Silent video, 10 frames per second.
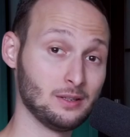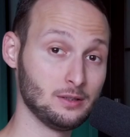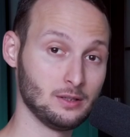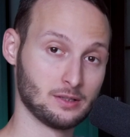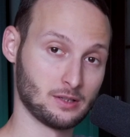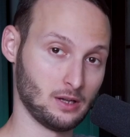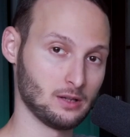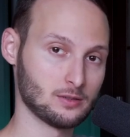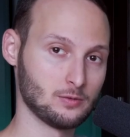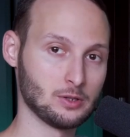And in this
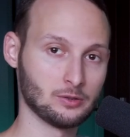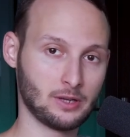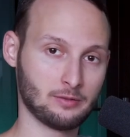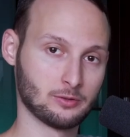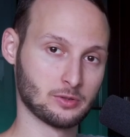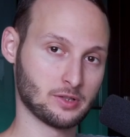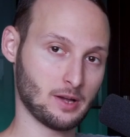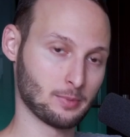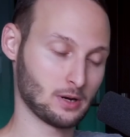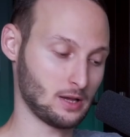case, we don't have to
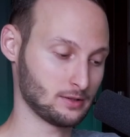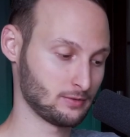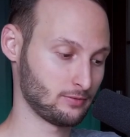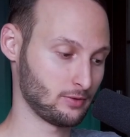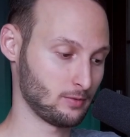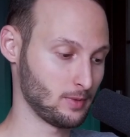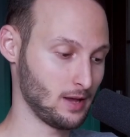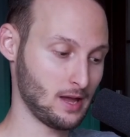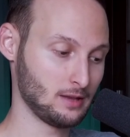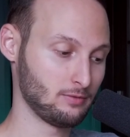subclass from
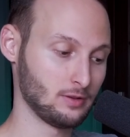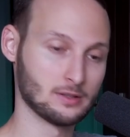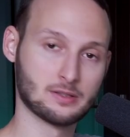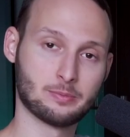anything